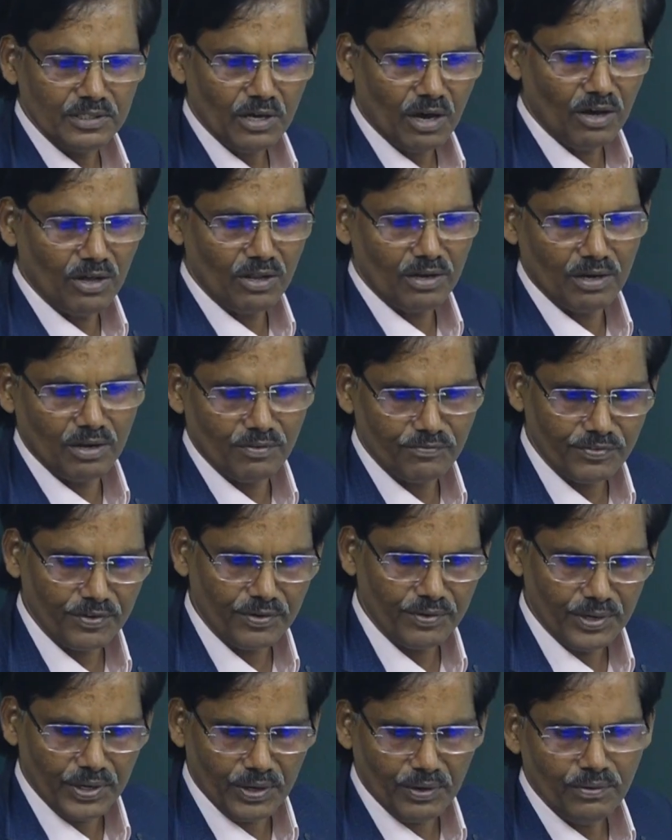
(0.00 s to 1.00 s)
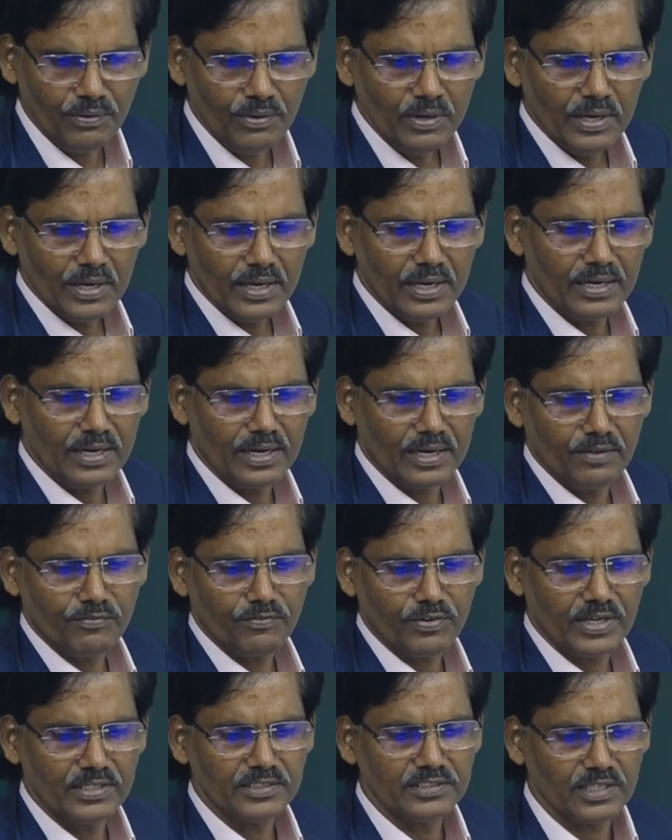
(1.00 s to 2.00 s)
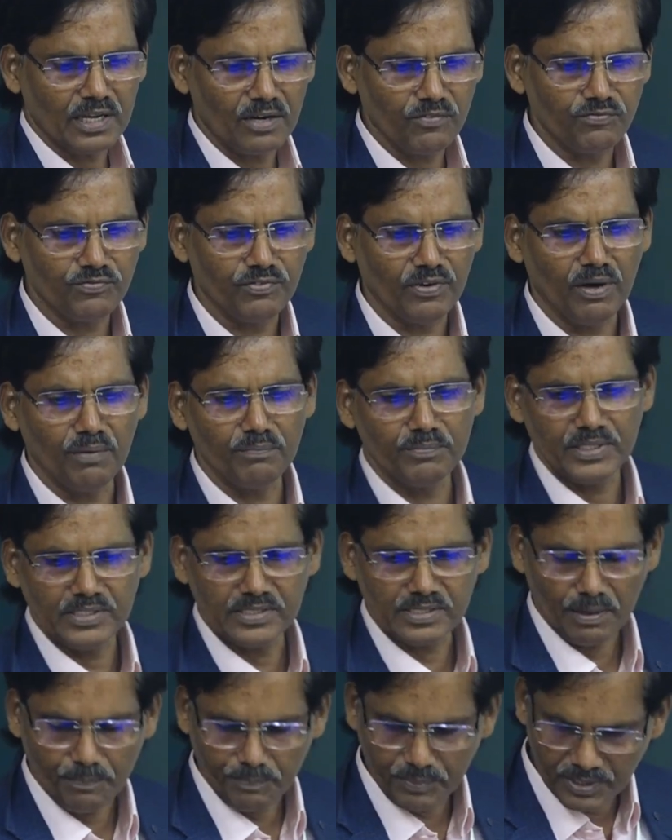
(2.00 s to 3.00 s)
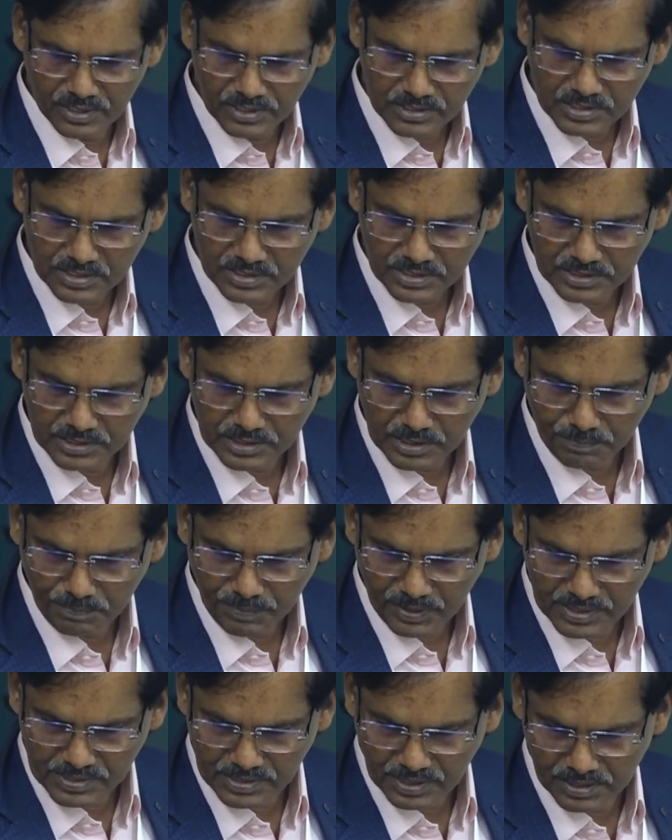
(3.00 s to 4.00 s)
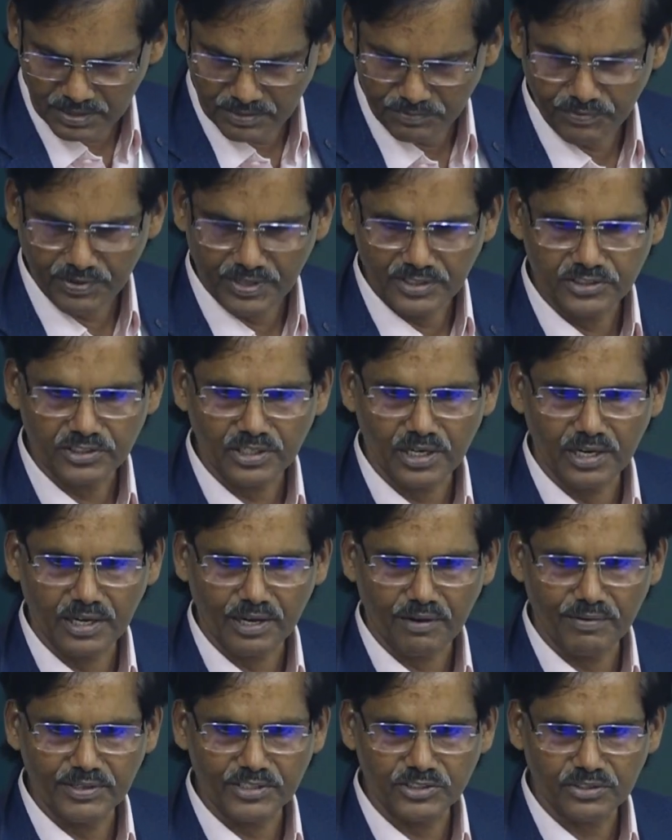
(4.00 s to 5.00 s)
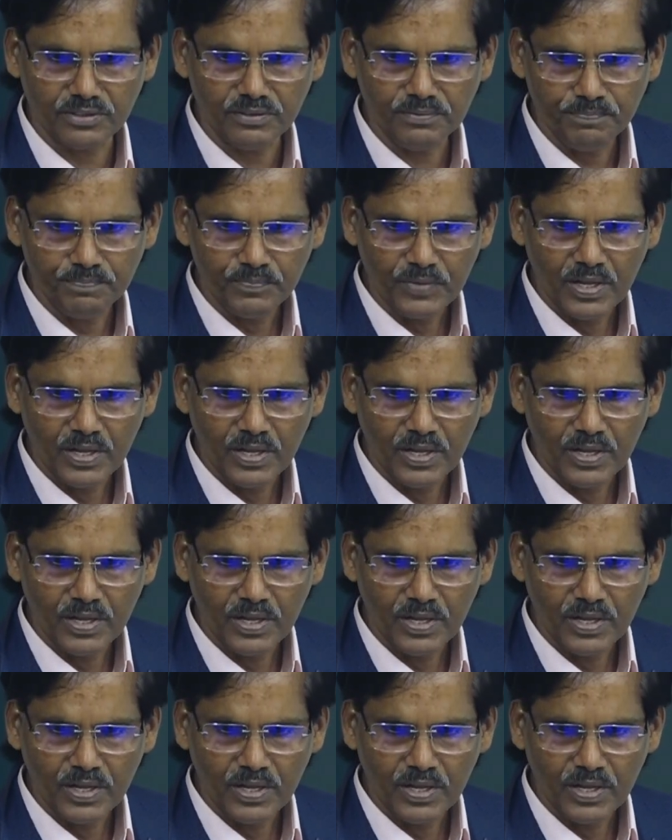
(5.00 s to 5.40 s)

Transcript: All of you know, in a differential form this appears. It's a partial differential equation.